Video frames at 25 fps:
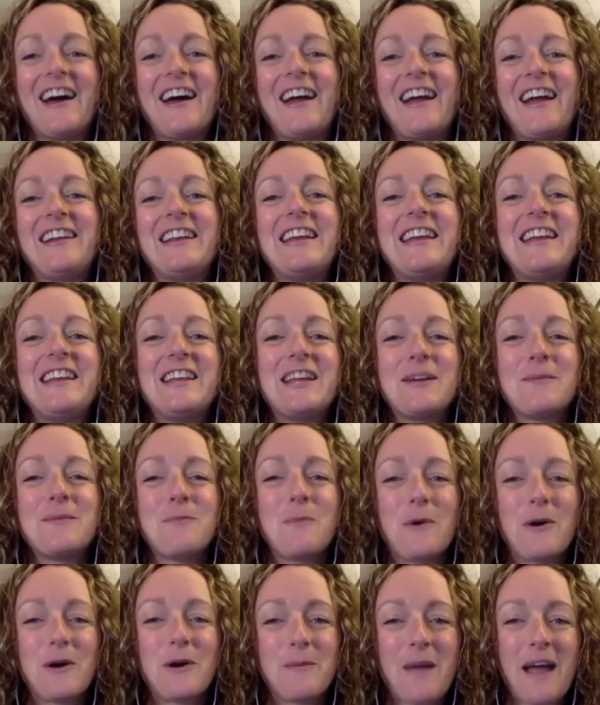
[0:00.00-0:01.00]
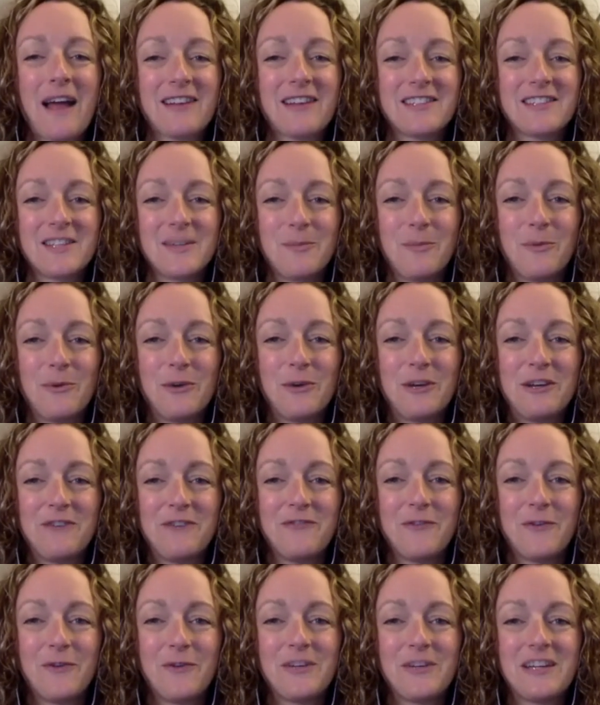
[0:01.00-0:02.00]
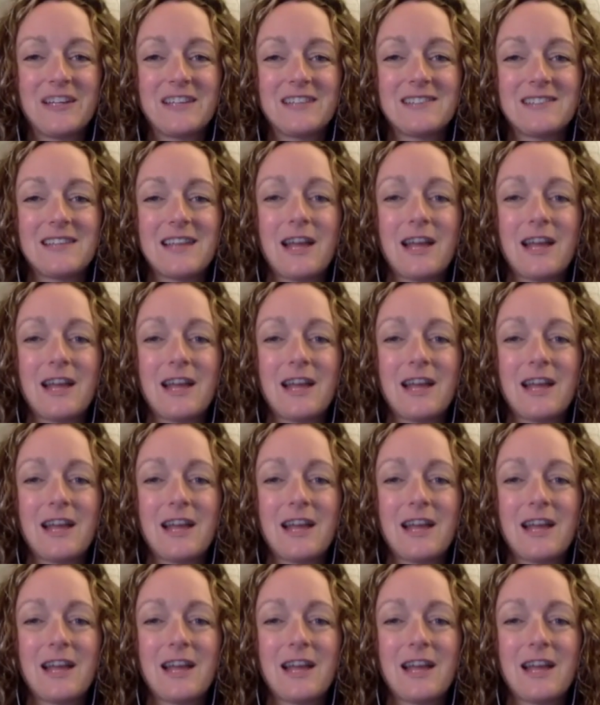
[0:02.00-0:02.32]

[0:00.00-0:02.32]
and eating more past the point of fullness,